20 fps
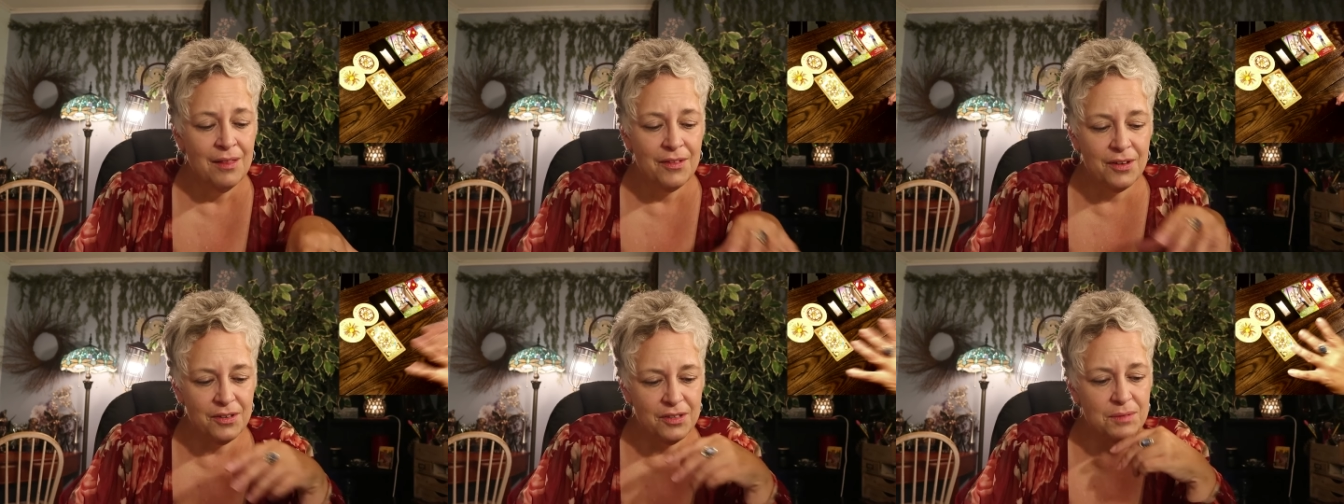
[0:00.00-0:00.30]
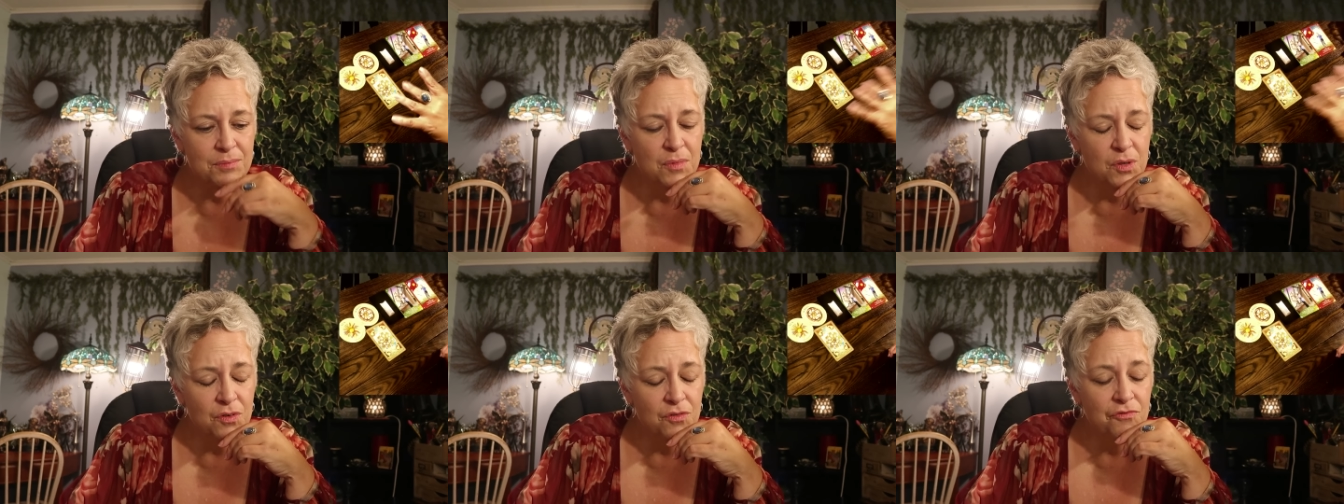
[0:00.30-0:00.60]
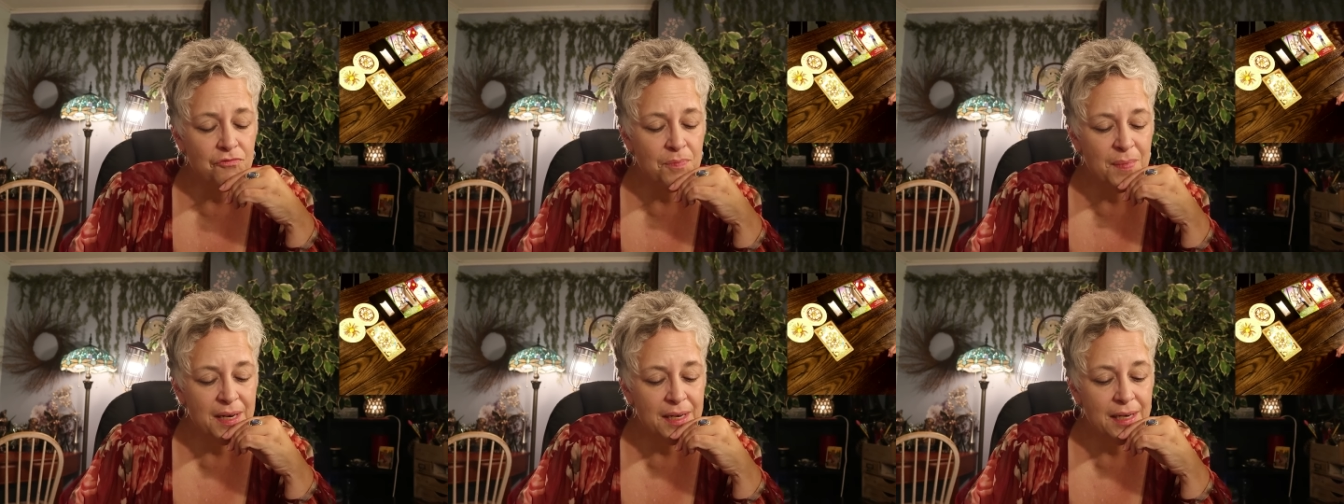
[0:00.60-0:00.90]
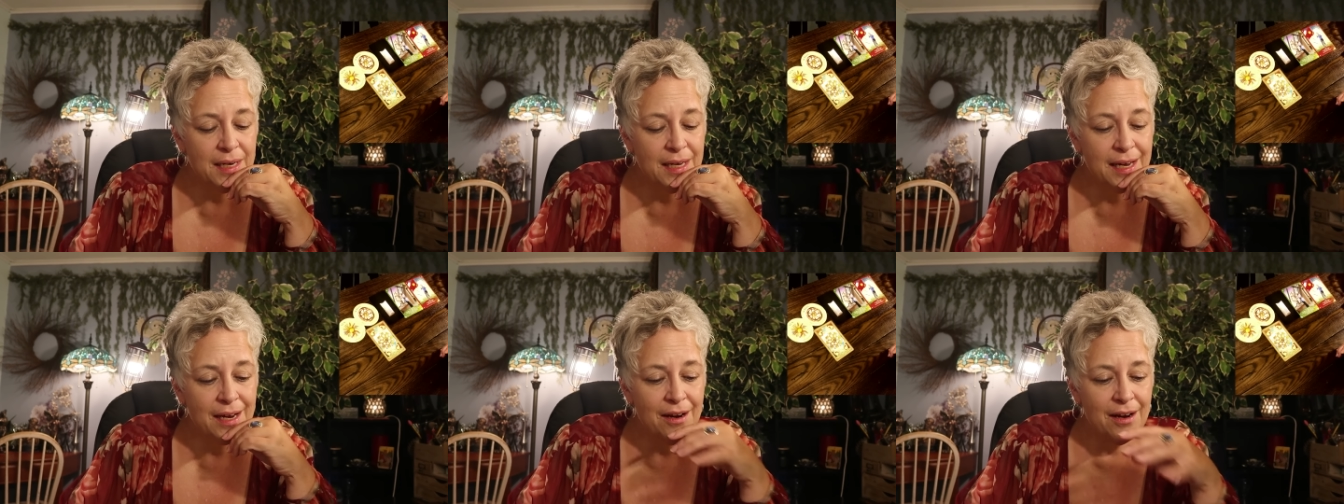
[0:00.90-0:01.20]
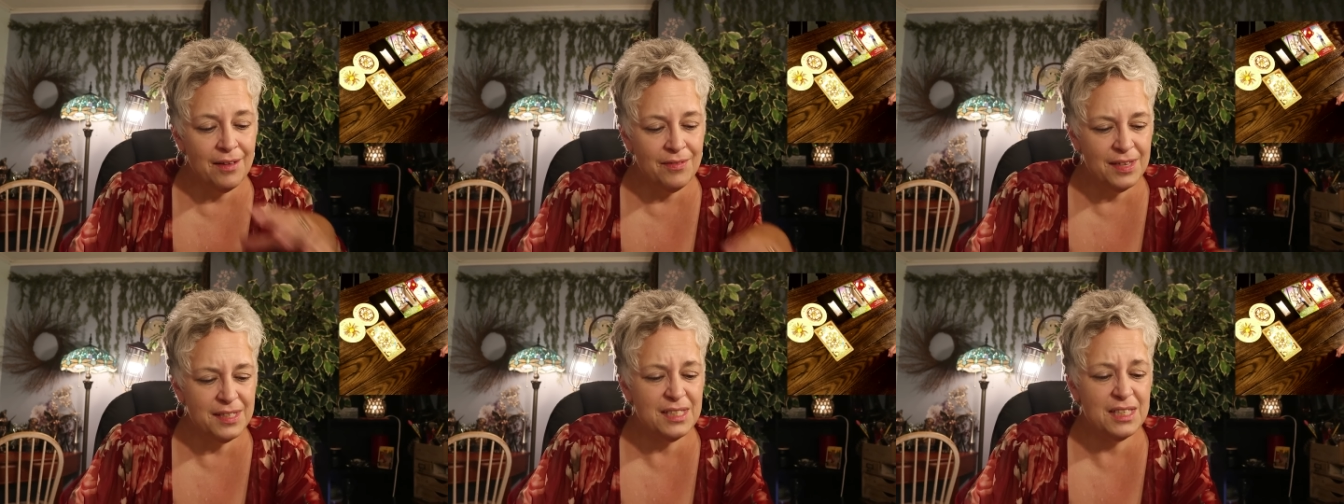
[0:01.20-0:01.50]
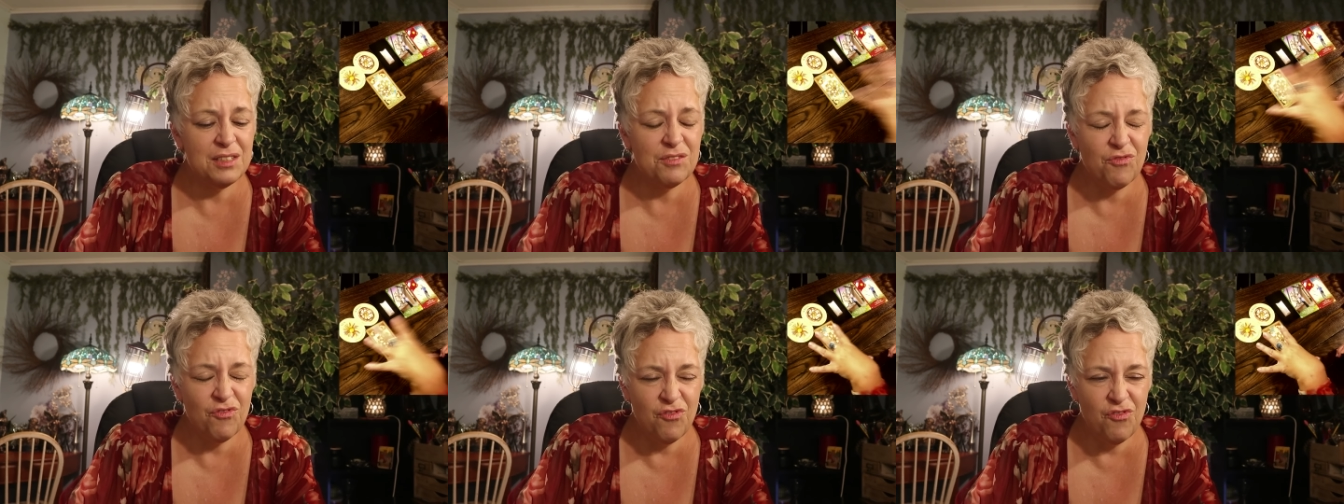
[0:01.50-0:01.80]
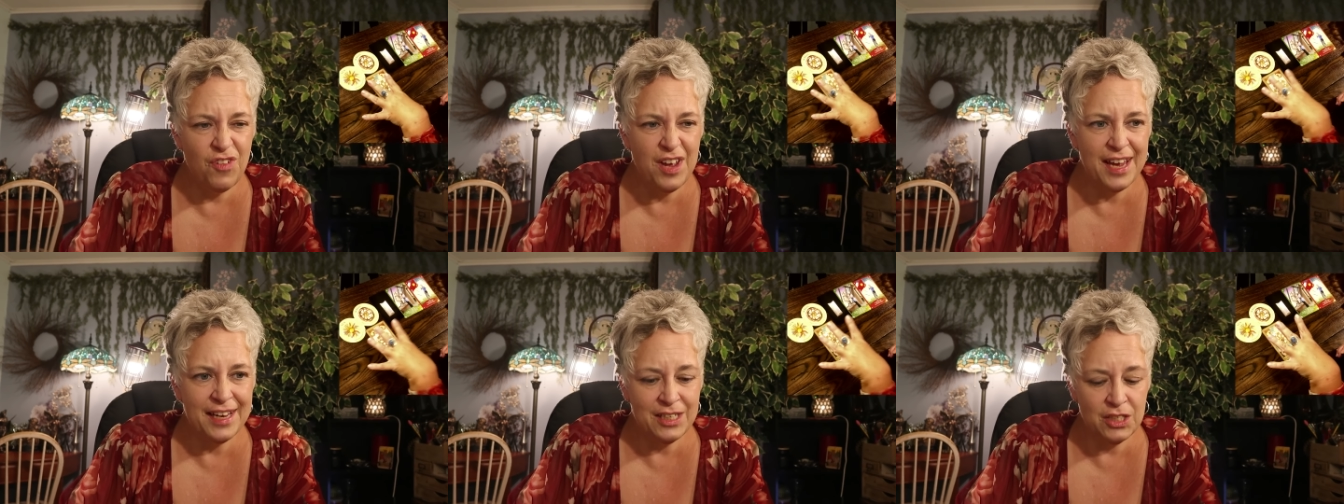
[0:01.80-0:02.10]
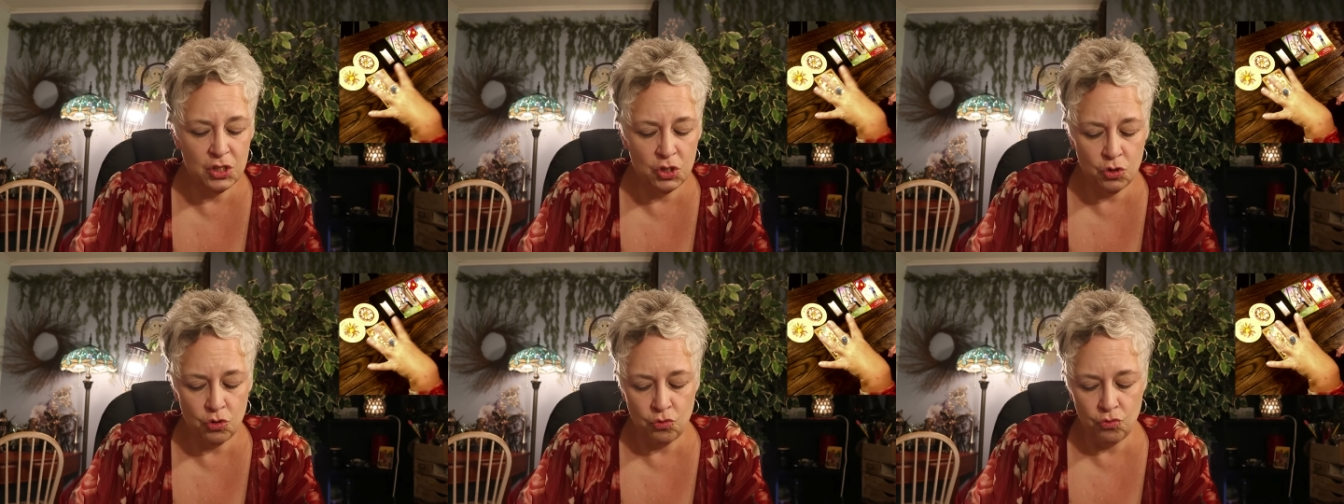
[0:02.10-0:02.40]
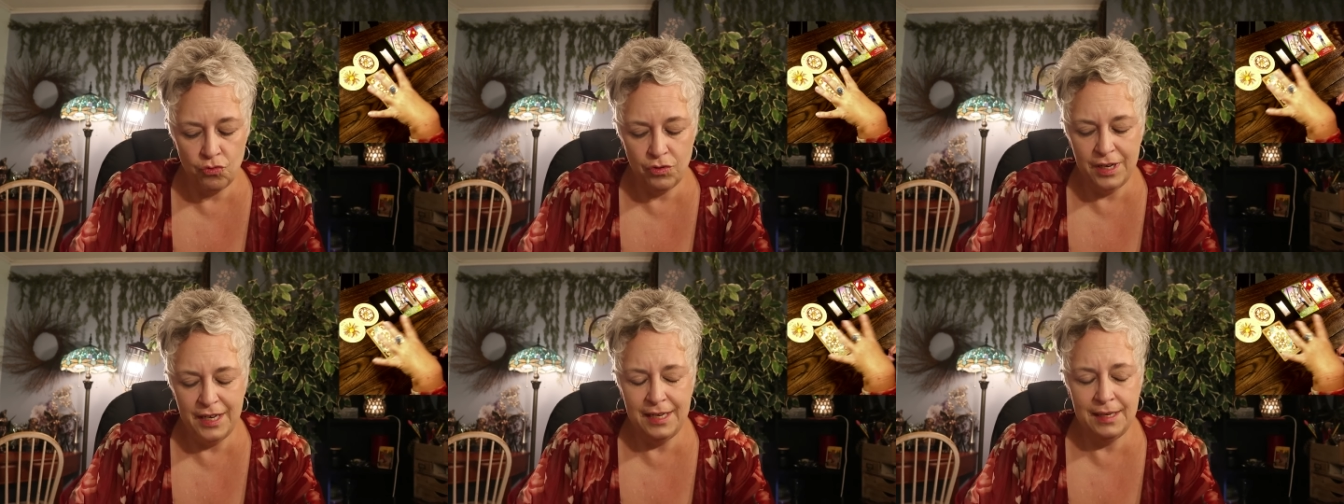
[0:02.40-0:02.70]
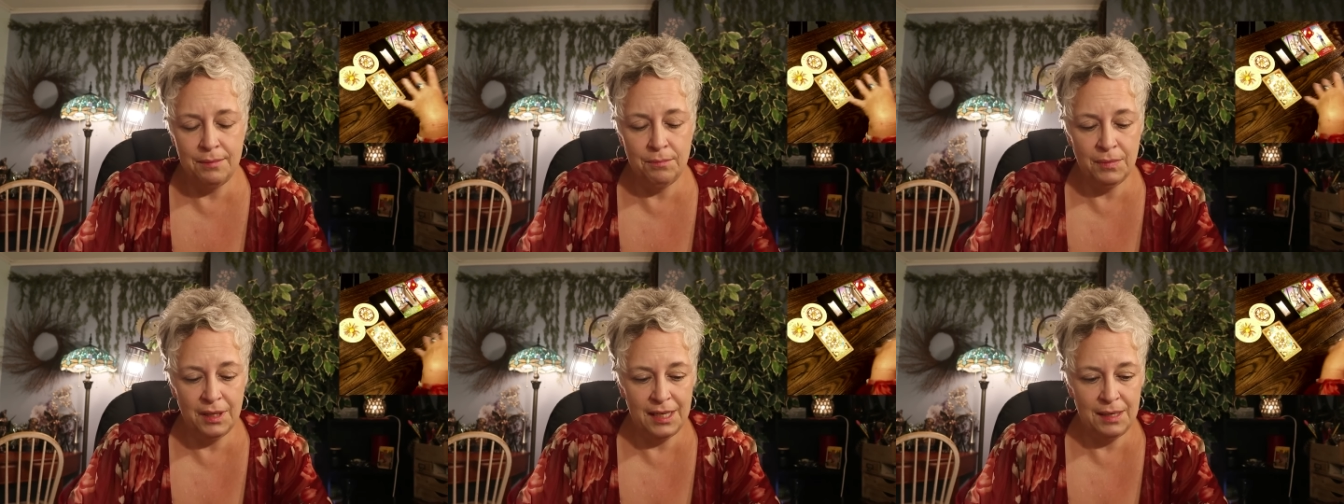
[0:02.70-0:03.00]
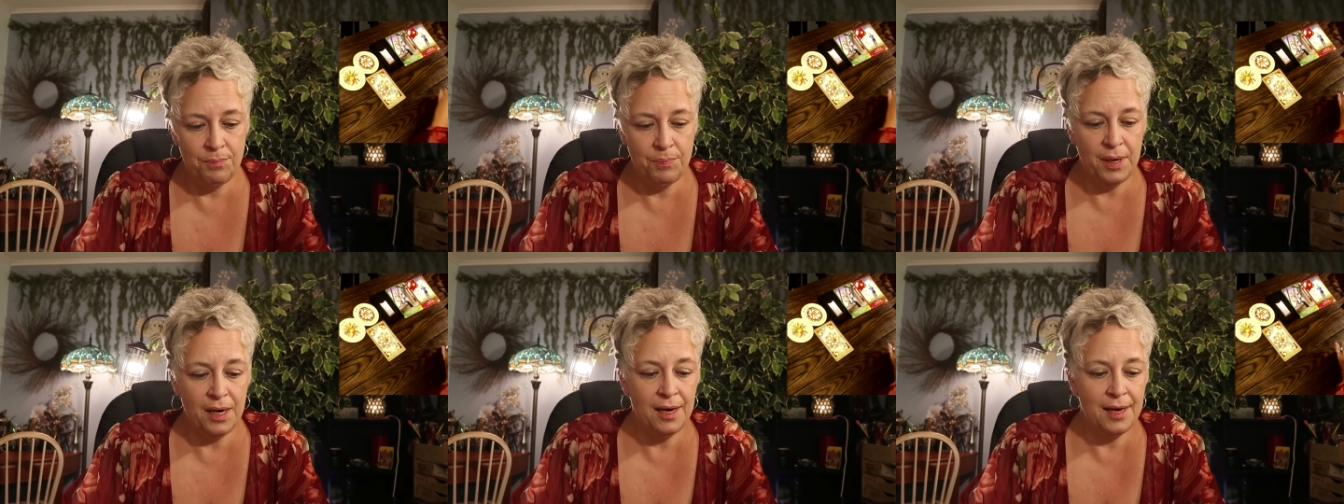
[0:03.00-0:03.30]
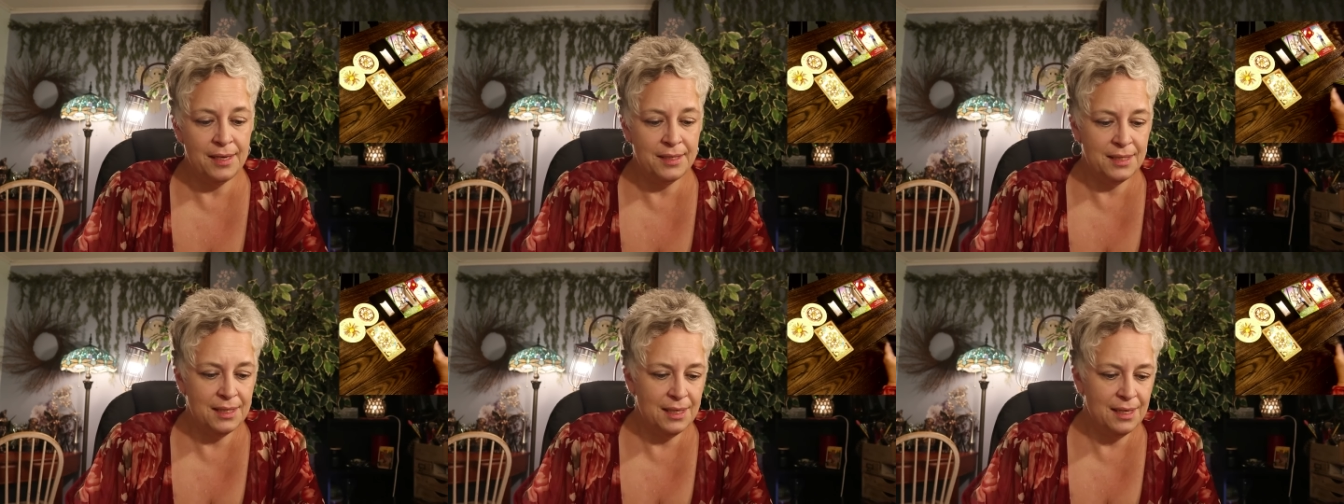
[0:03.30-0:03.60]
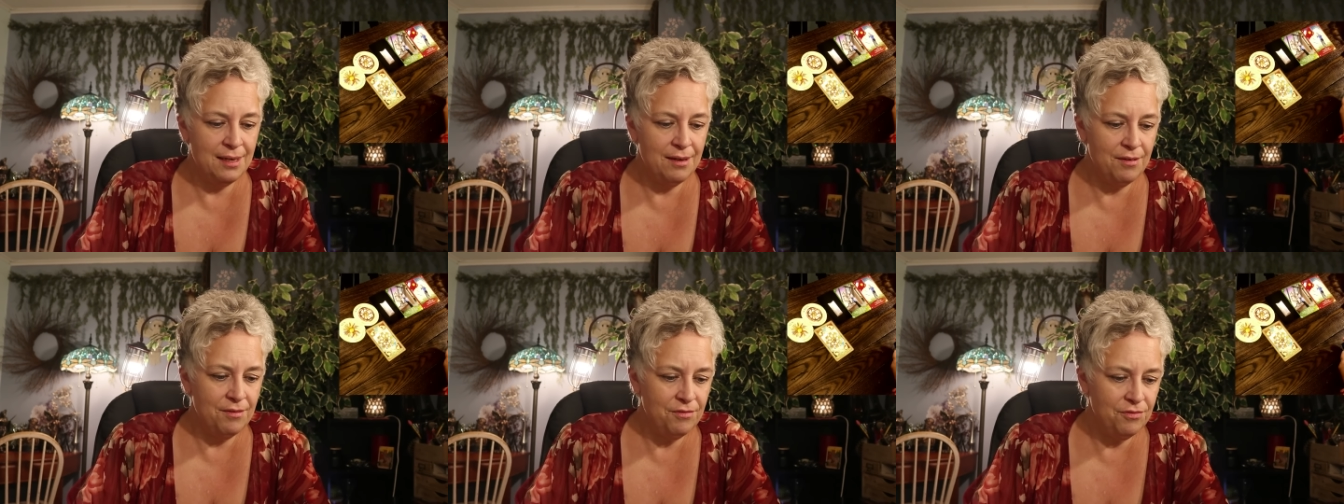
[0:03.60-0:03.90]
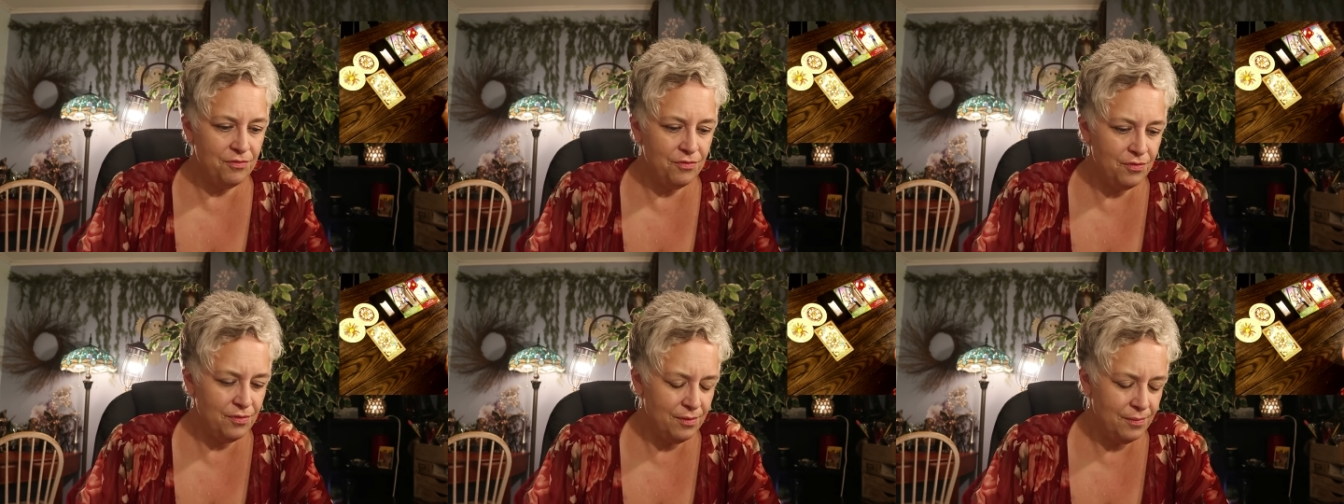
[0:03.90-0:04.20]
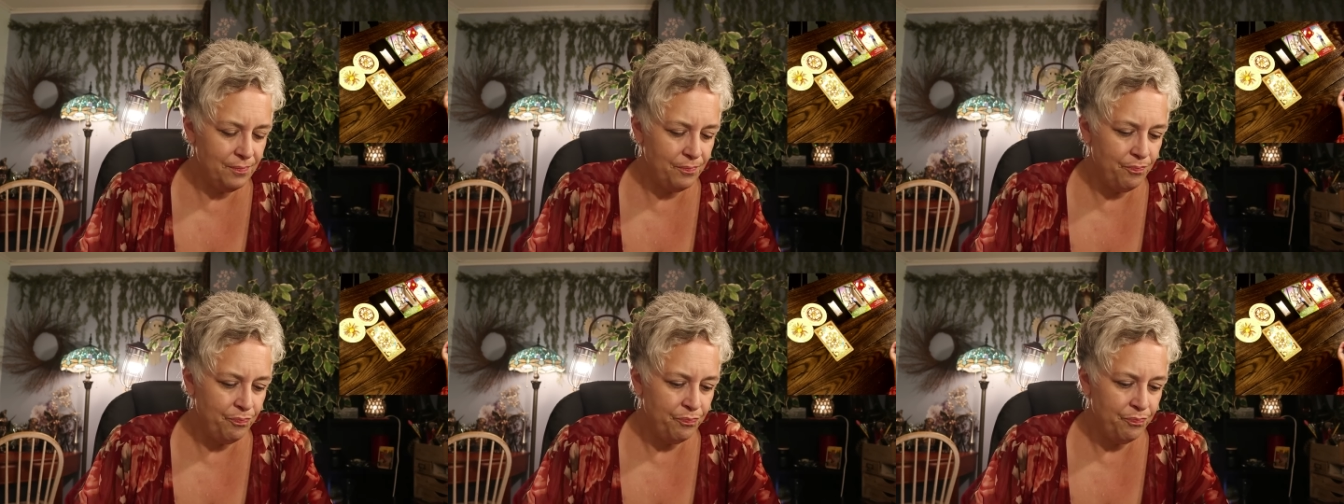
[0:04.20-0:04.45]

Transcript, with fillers: There's movement here, and this is extremely positive.